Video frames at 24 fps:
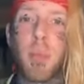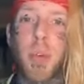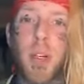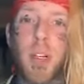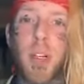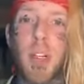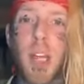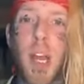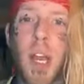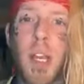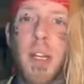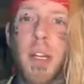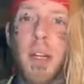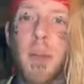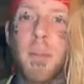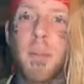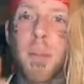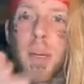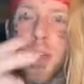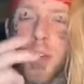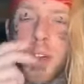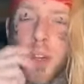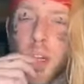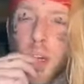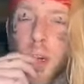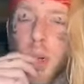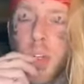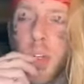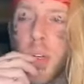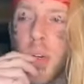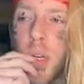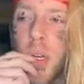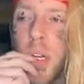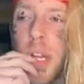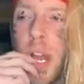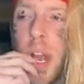excited because I know it's
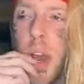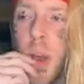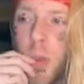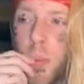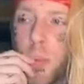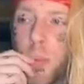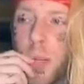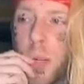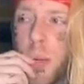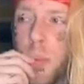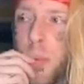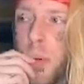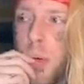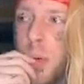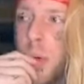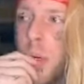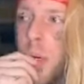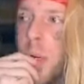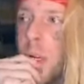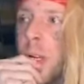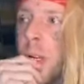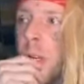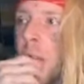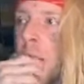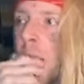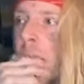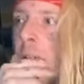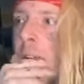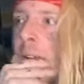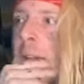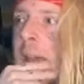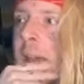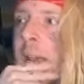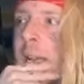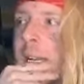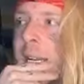going to help people,
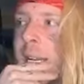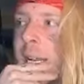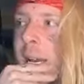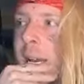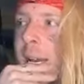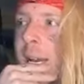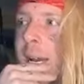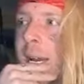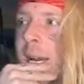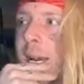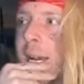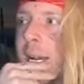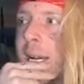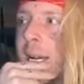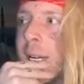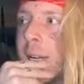and uh,